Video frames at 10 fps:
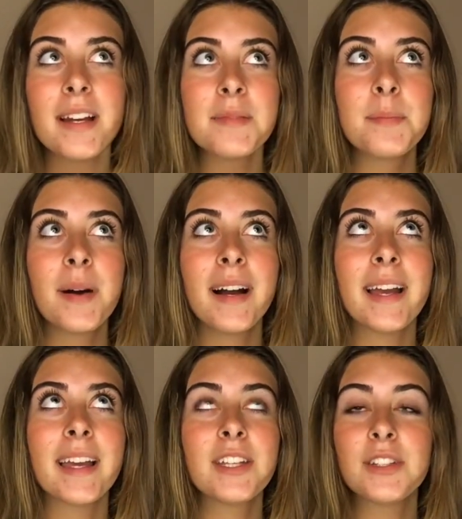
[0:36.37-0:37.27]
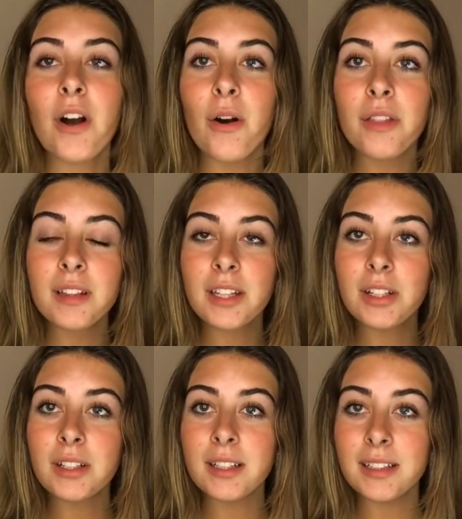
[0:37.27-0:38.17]
But, you know, the
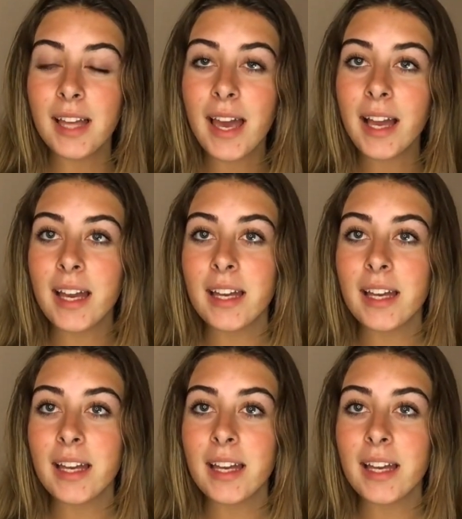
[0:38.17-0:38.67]
little, like,